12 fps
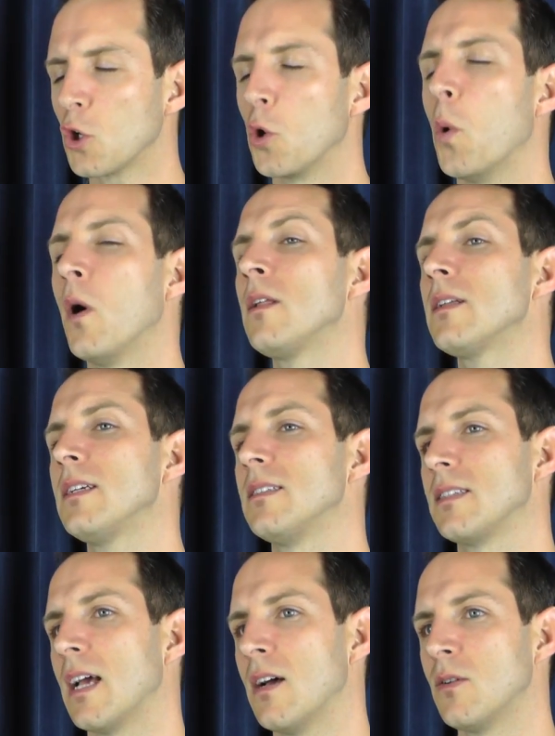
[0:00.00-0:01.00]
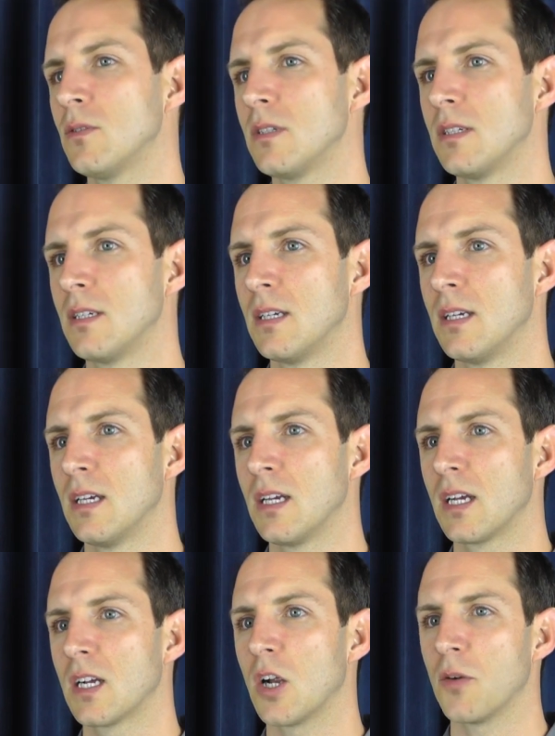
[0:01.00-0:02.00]
quality sound
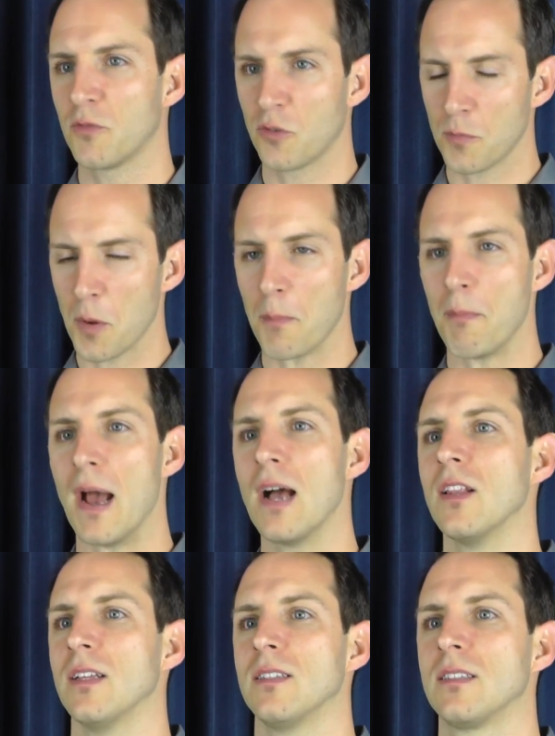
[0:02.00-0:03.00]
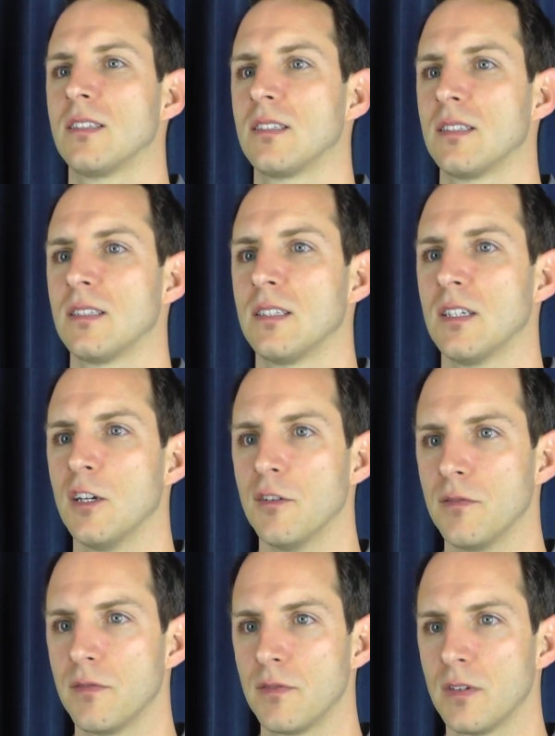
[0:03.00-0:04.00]
comes from a balance
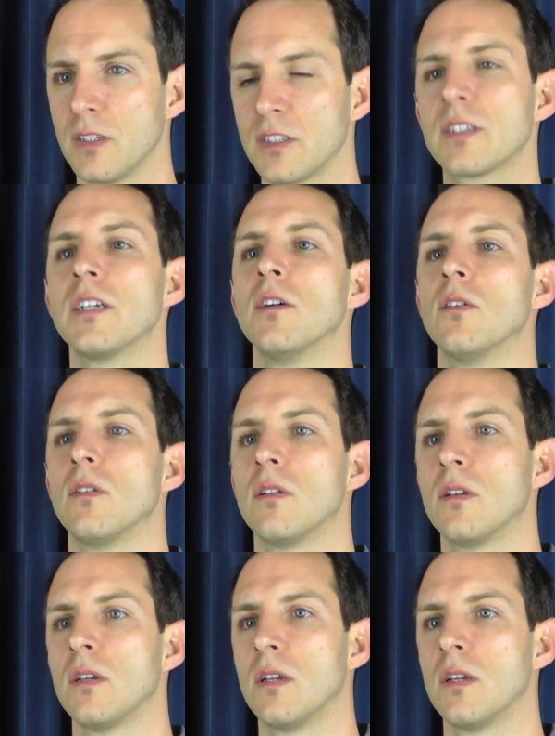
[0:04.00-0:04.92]
of skill.